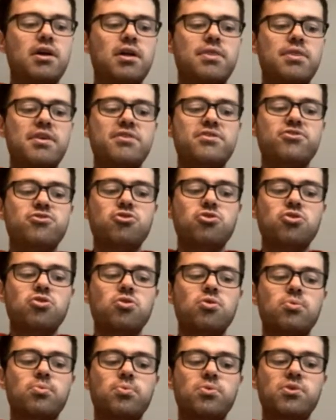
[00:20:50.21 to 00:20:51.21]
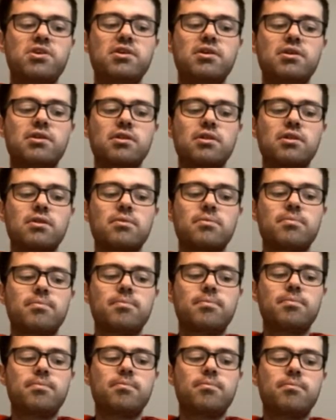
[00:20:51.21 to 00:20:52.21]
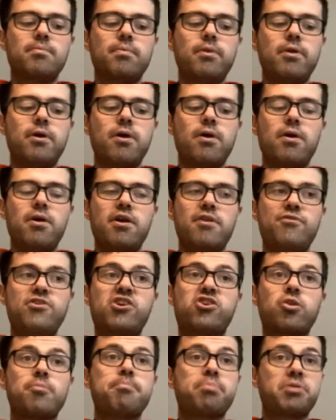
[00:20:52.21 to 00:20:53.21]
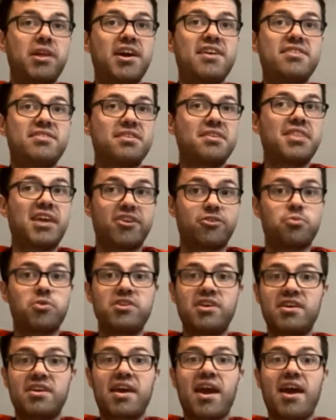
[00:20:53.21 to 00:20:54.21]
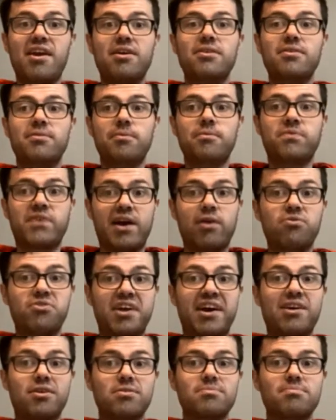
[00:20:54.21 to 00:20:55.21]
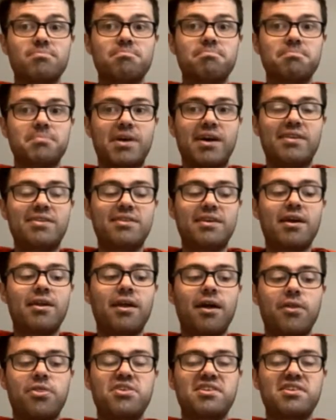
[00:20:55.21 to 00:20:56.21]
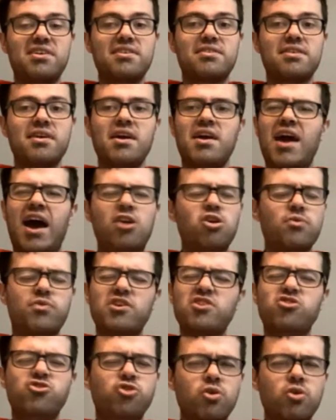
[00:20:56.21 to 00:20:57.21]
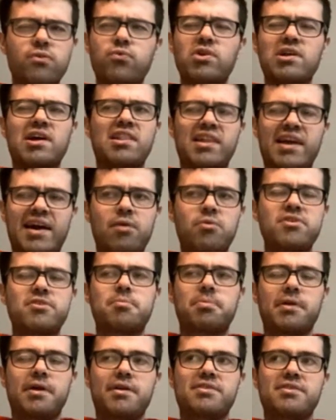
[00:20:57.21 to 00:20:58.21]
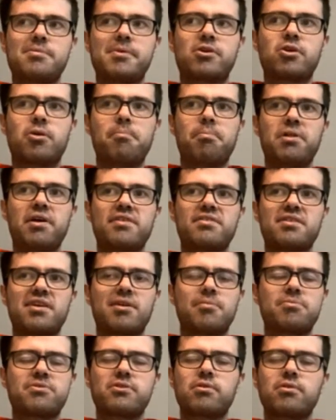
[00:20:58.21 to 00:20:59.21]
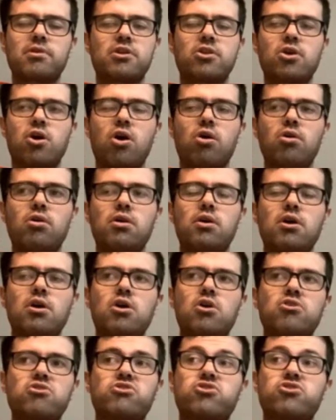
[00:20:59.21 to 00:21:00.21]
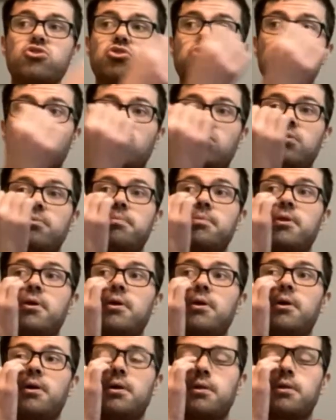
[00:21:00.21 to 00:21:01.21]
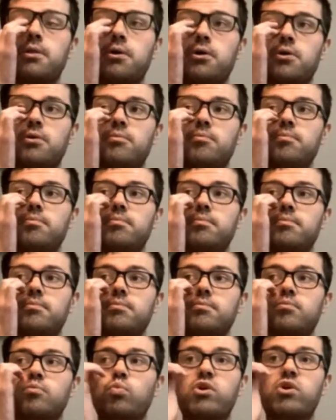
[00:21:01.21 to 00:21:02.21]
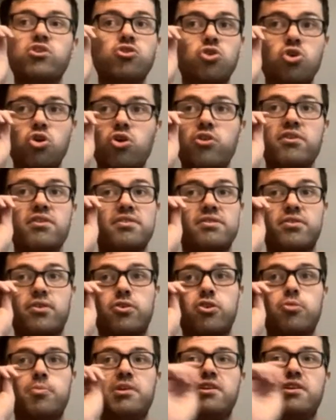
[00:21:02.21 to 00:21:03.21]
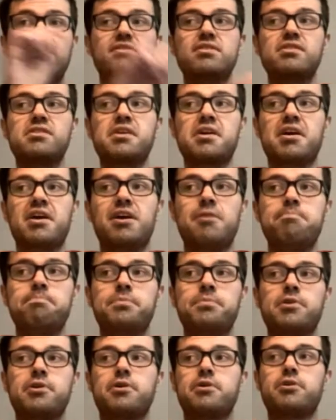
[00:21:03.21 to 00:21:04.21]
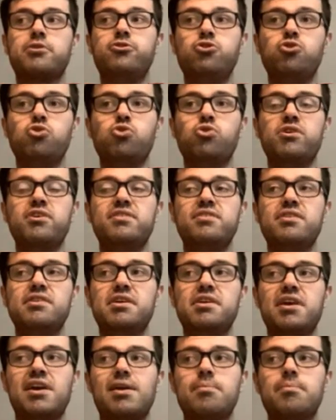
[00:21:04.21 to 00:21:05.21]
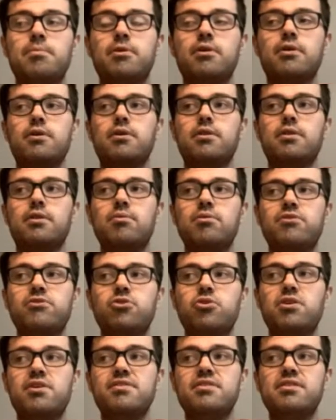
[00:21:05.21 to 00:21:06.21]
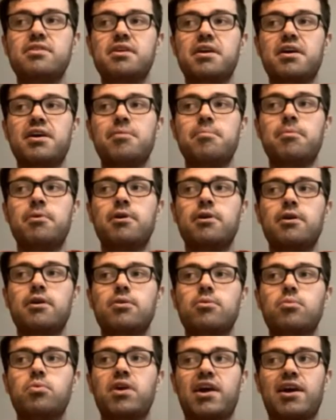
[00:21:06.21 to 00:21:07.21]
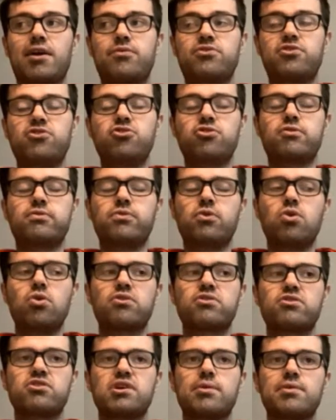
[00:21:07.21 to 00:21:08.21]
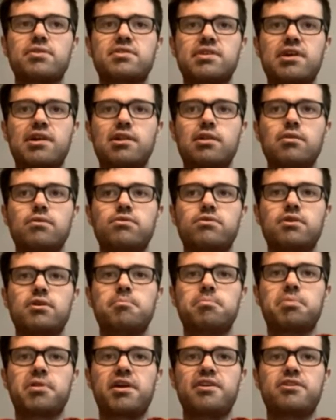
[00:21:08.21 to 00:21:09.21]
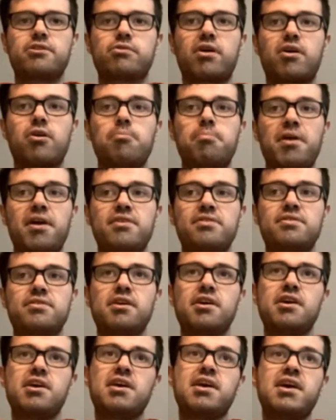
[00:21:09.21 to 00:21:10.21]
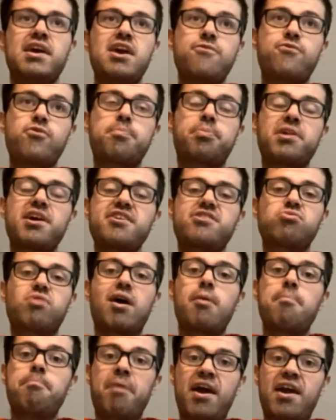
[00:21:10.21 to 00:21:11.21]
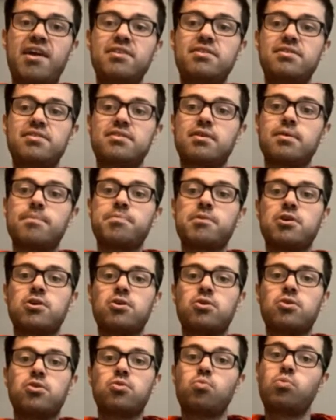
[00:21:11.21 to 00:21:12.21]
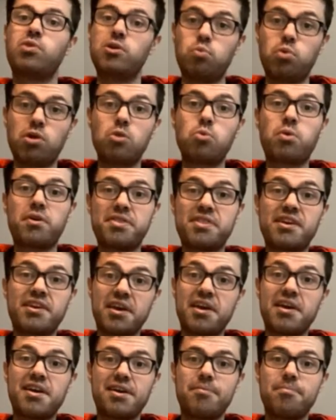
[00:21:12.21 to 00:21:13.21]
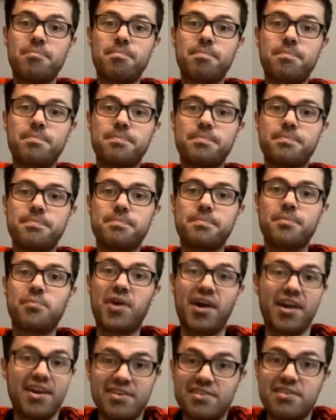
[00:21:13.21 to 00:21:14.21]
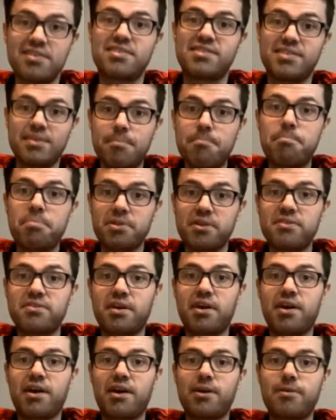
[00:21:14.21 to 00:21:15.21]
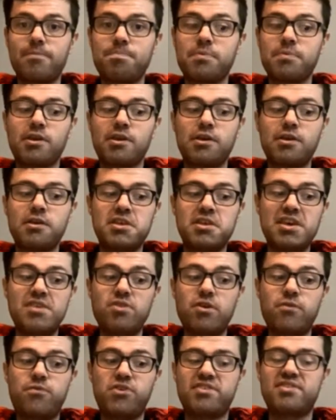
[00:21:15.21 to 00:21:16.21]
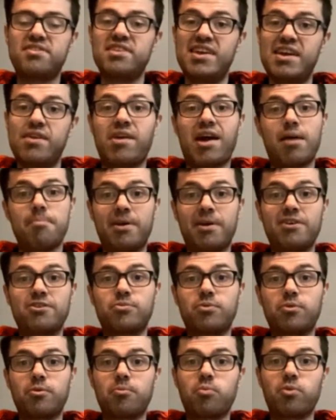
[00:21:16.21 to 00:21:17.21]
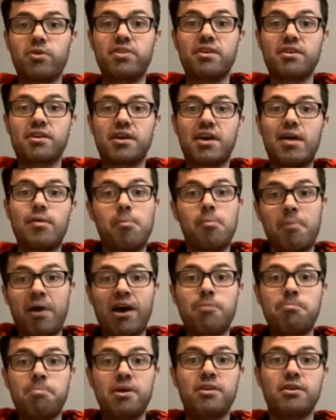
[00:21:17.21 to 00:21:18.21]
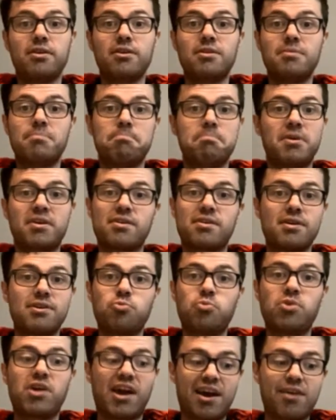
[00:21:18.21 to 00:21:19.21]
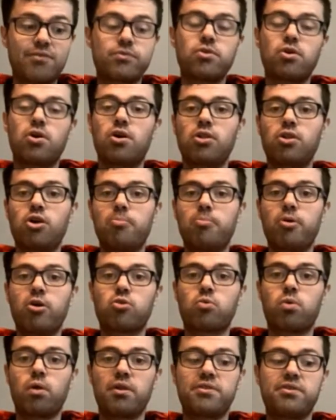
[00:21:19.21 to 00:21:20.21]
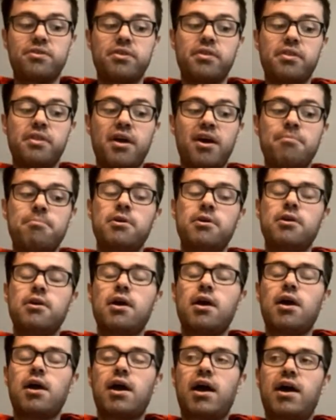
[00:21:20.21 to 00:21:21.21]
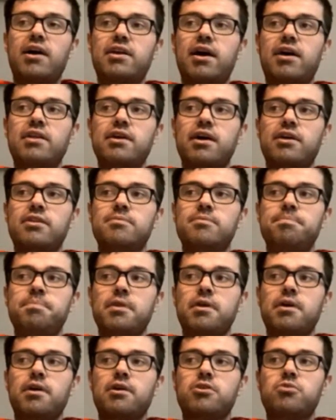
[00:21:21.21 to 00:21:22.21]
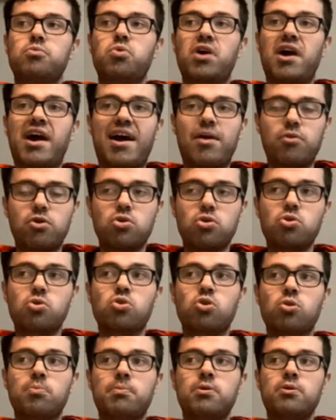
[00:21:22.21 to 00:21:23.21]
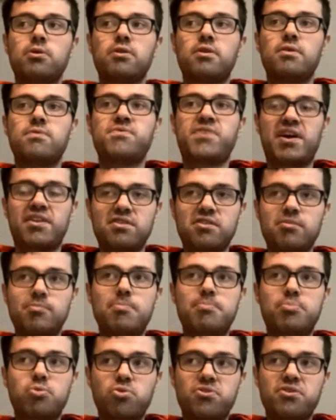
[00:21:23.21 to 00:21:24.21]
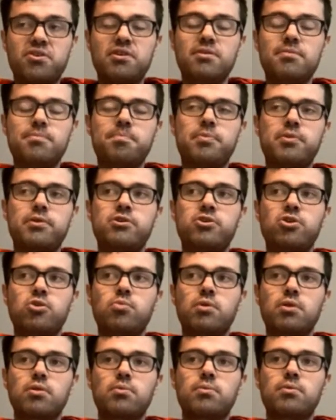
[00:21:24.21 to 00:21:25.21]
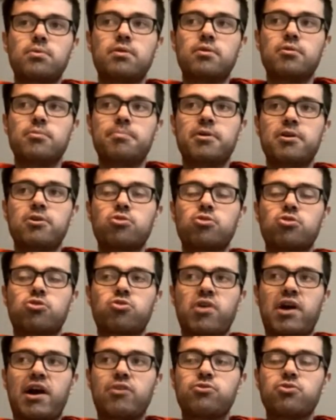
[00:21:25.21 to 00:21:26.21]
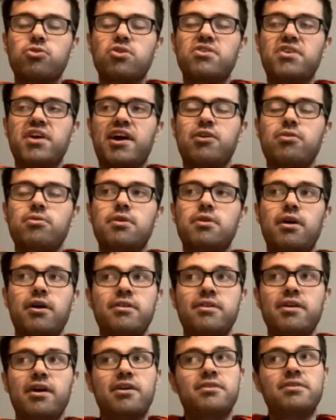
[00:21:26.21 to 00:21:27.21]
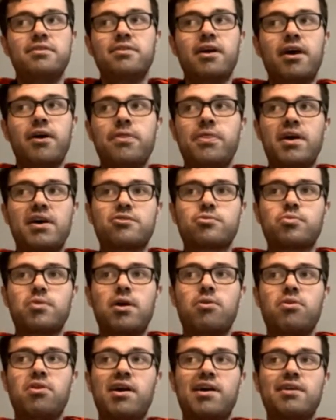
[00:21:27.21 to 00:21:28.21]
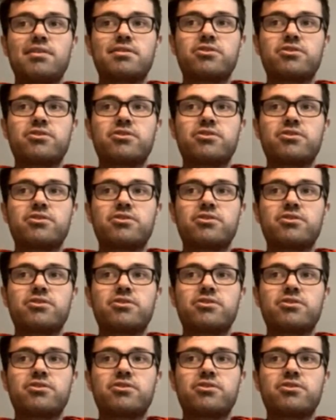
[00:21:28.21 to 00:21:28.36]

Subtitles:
There's no real, if you're complacent, that's when you get found out. And then I don't think Duff will allow his players to be complacent. Absolutely not. So, look, we know that it's not going to be an easy game. Easy game. There is no easy game. We have to just focus on ourselves and play to our best. If we play to our best, we will win the game. That is as simple as that. Even if it's near our best, we'll win the game, in my opinion, because we have got a lot more quality than them. And we are at home. The fans will be buzzing. There'll be a good crowd, no doubt. And that's where we're at.